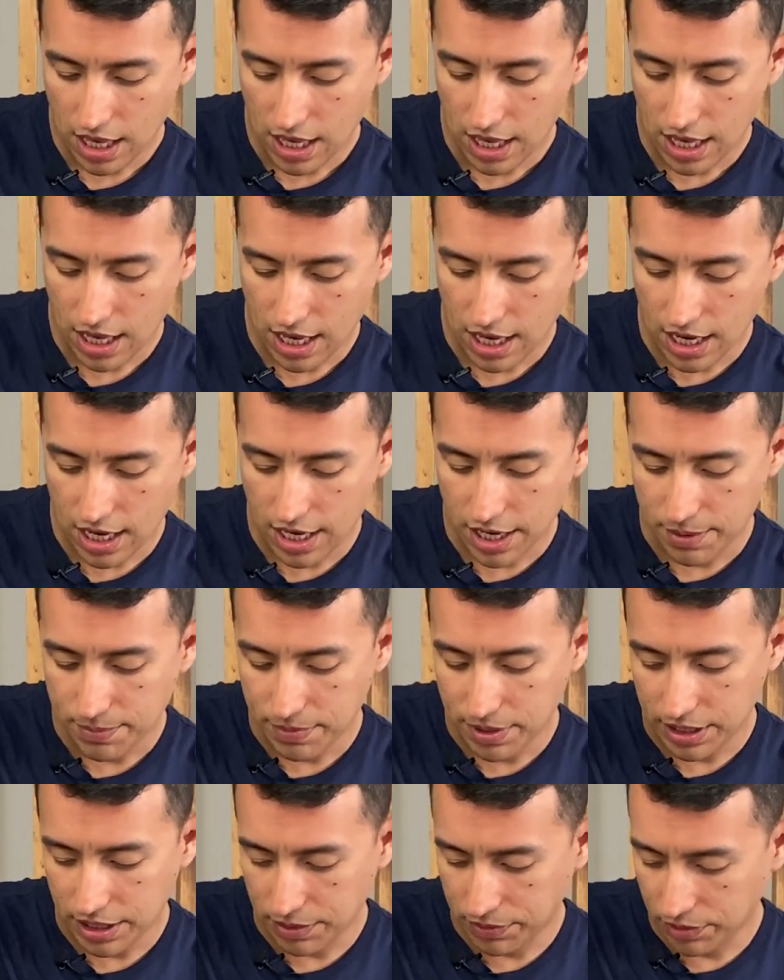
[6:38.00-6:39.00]

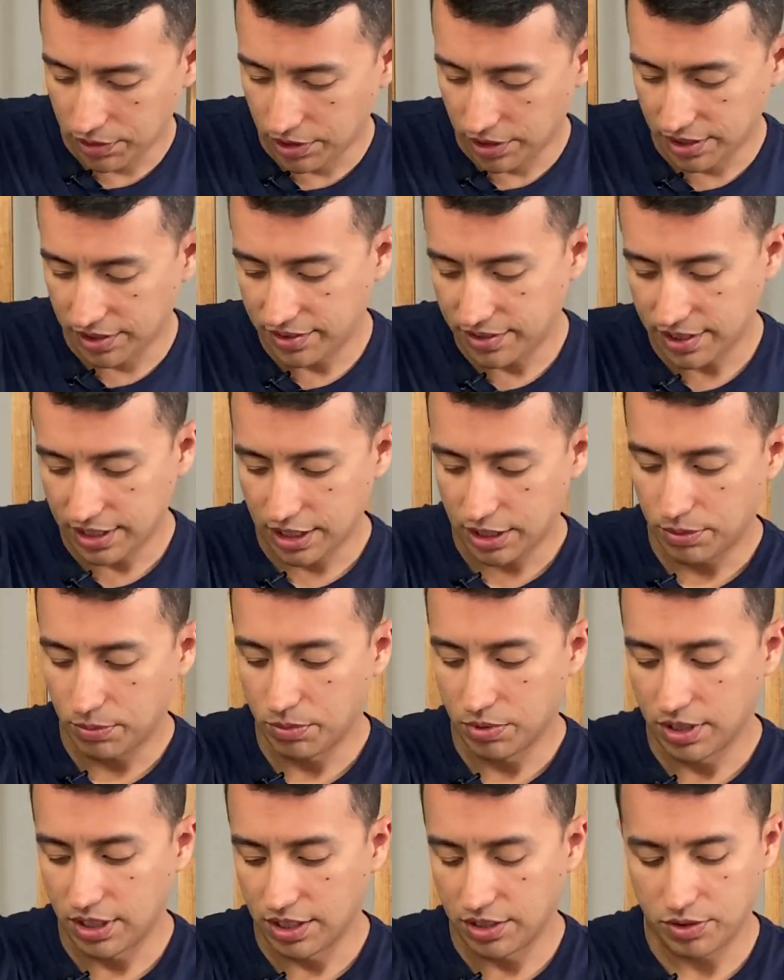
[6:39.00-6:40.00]
And I'm the same
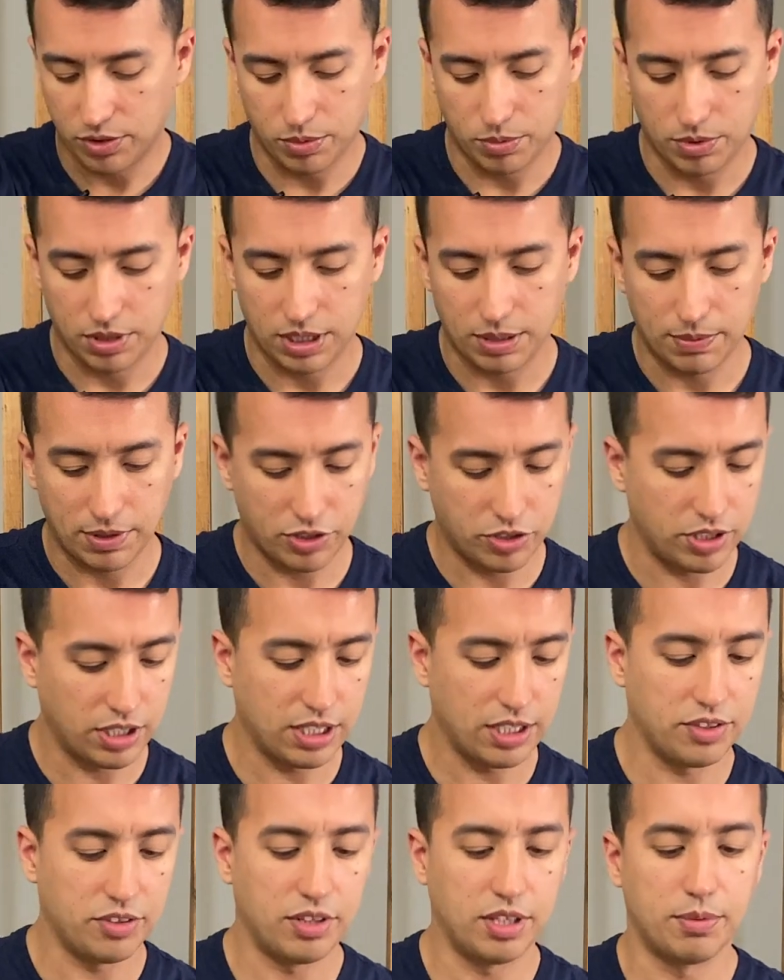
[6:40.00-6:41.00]
with this one. I'm actually
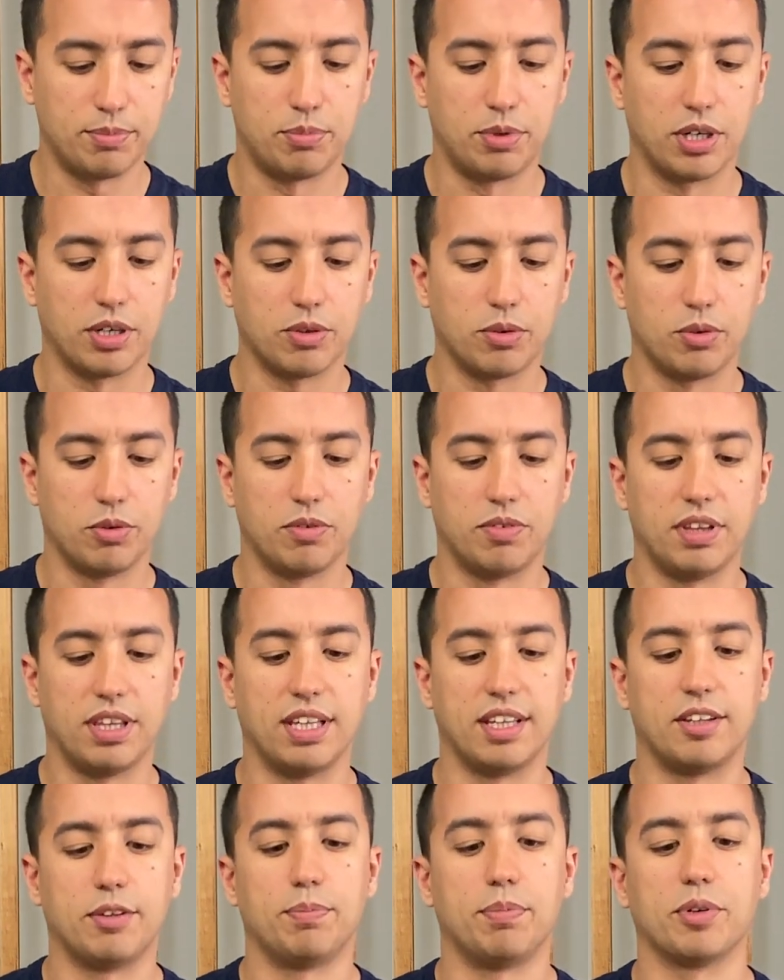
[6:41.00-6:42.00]
just going to break off
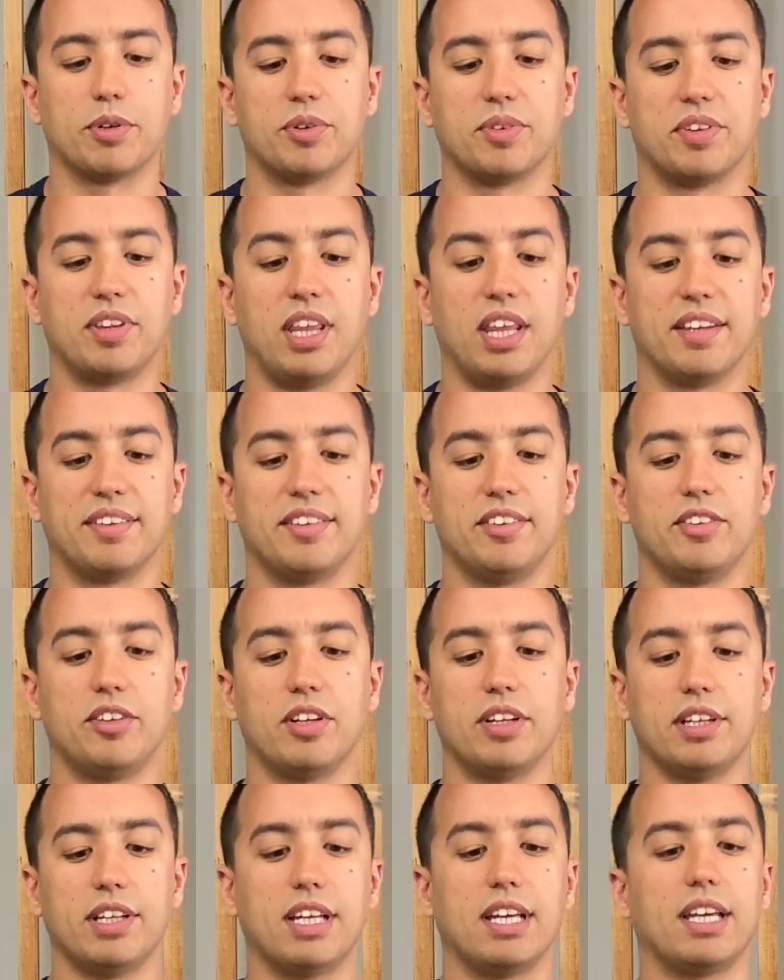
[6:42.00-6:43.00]
this because this is
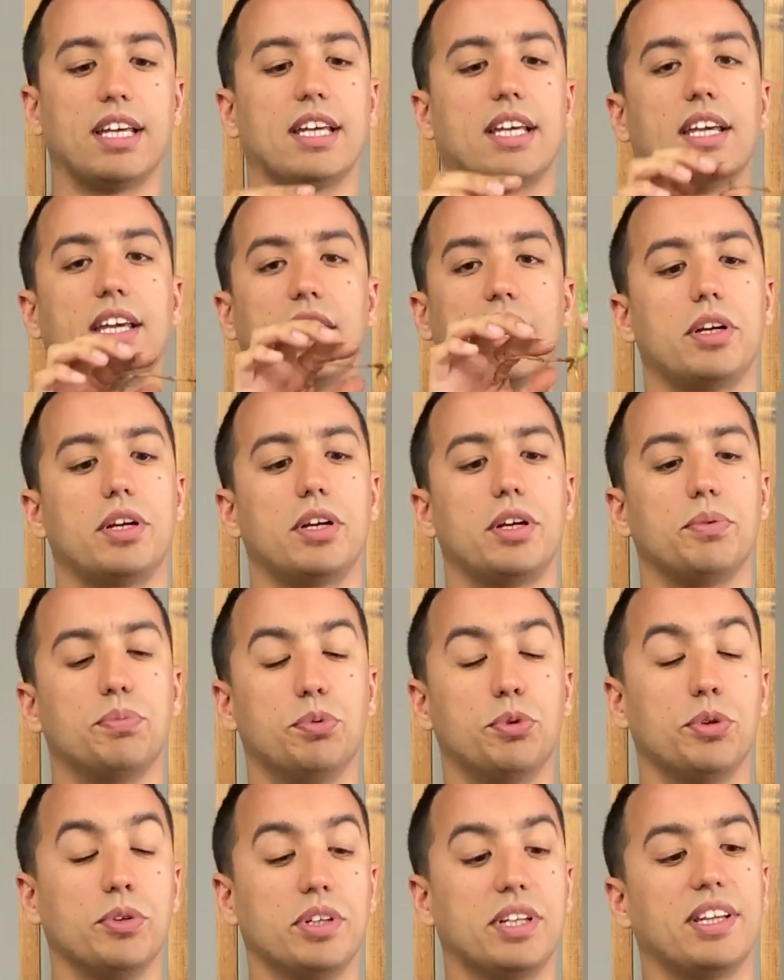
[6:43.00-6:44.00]
not a
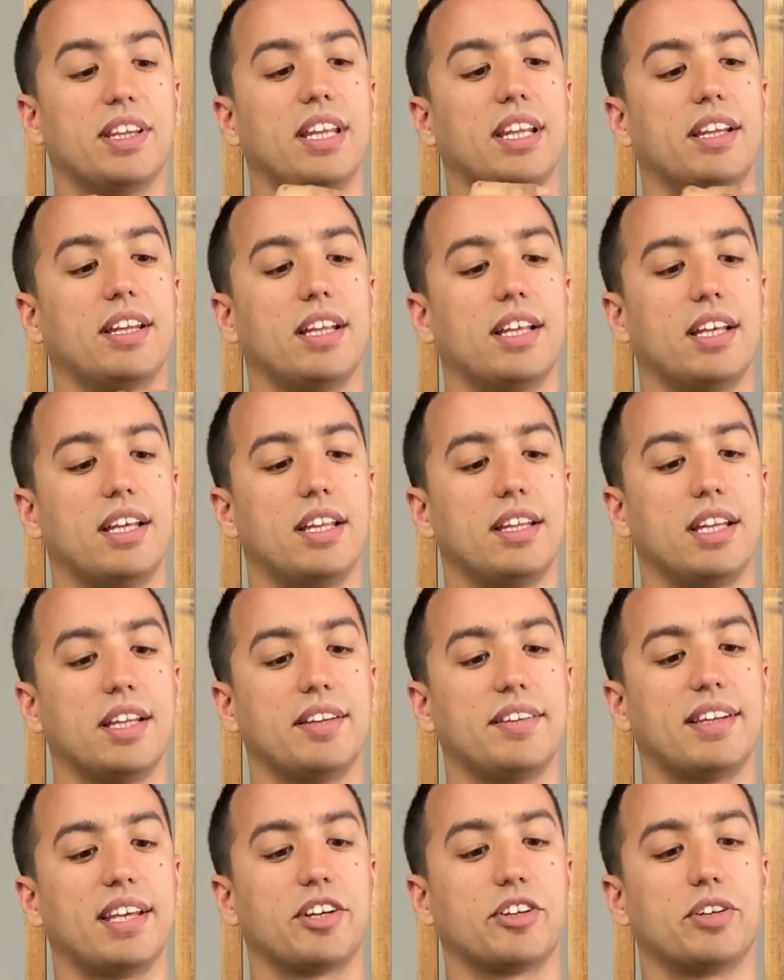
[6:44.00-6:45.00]
root, that
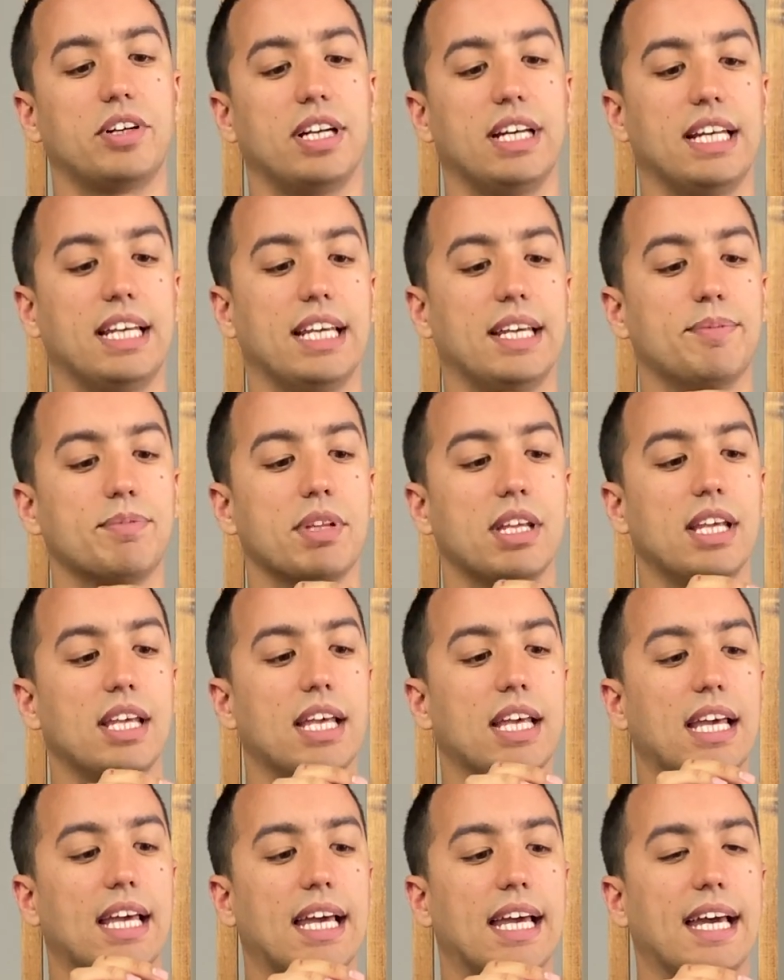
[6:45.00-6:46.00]
is actually,
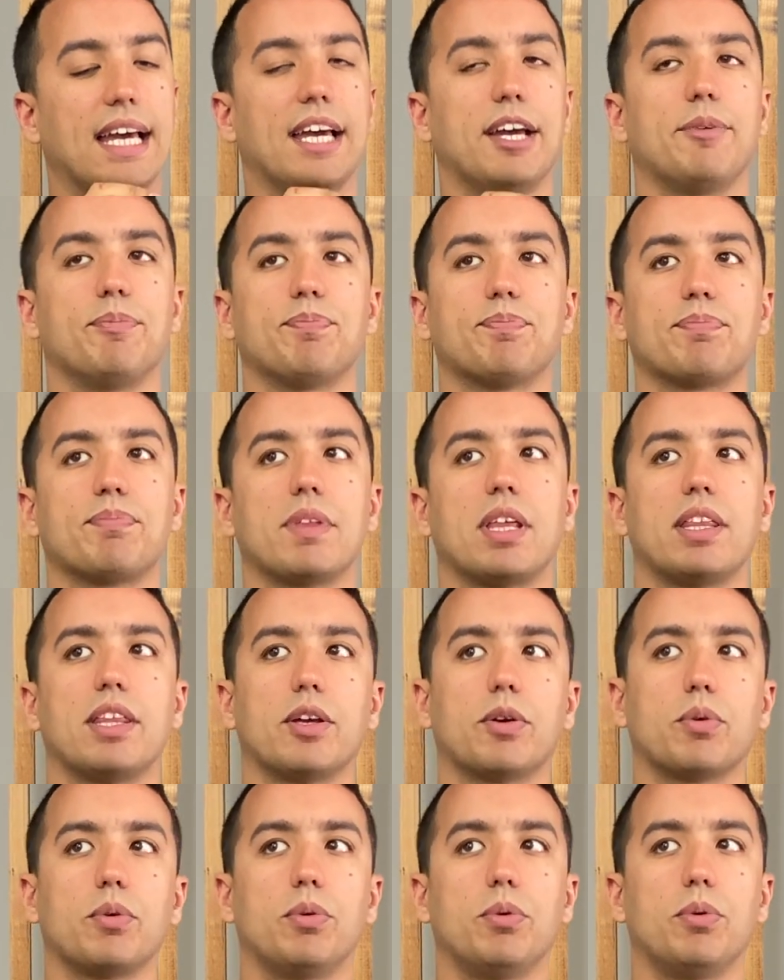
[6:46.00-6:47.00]

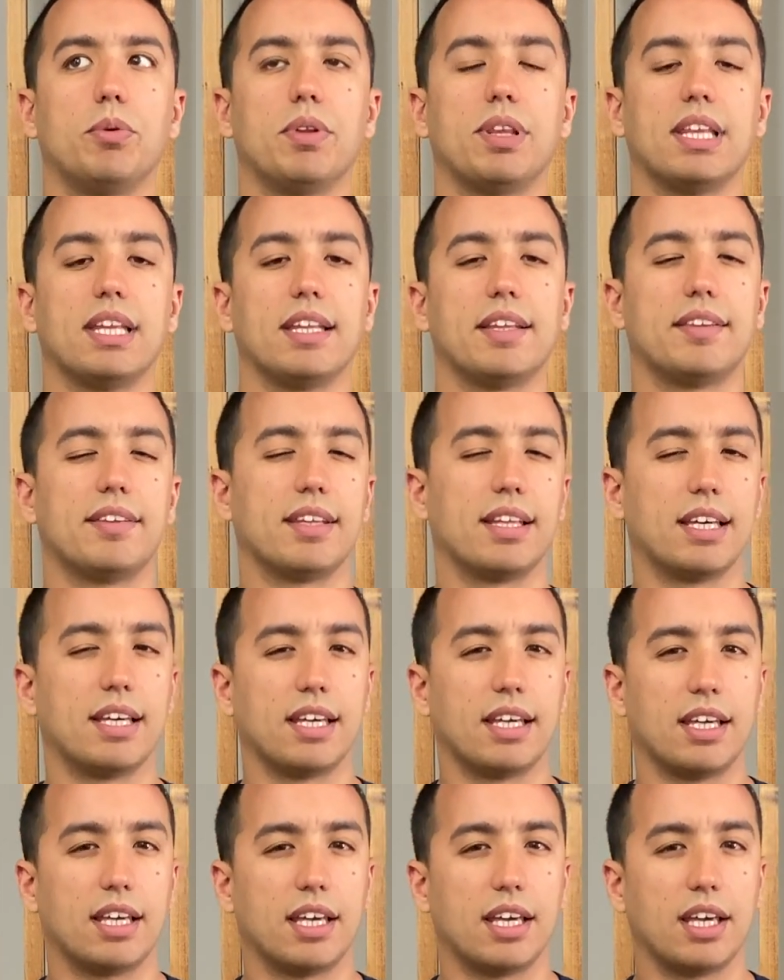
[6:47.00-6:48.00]
they call this
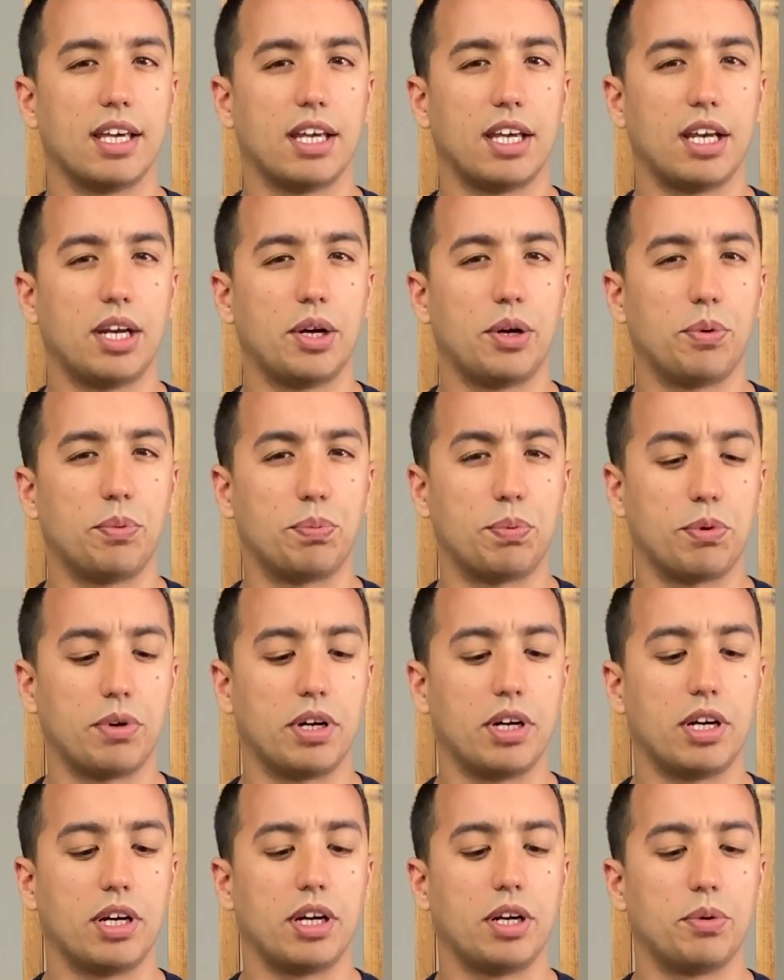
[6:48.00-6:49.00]
a
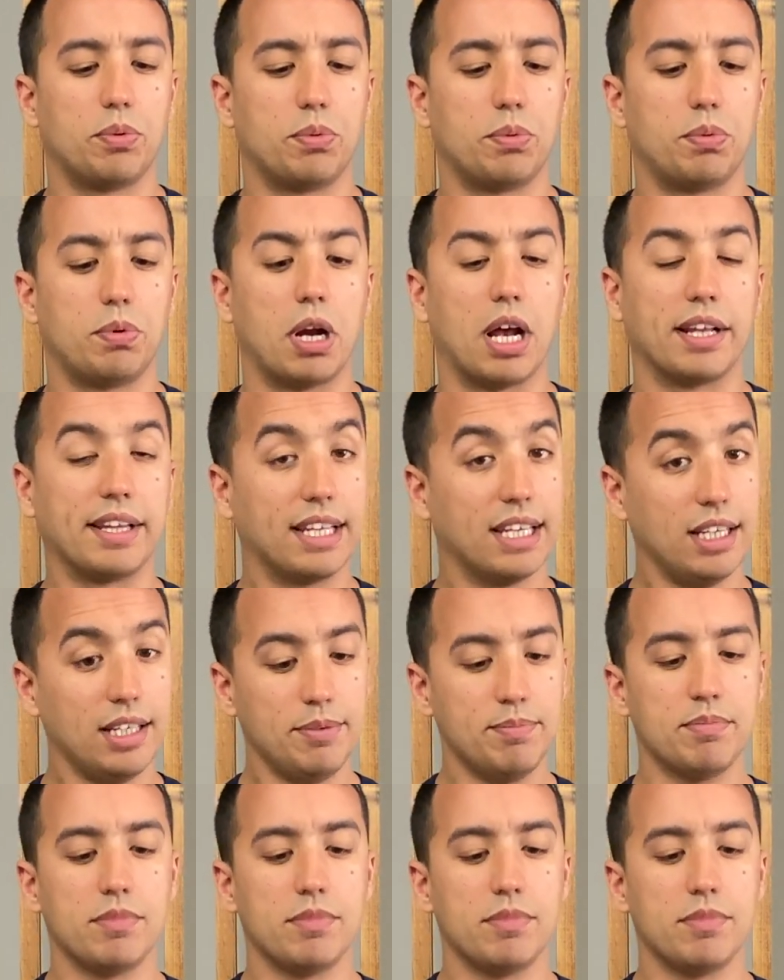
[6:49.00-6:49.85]
runner.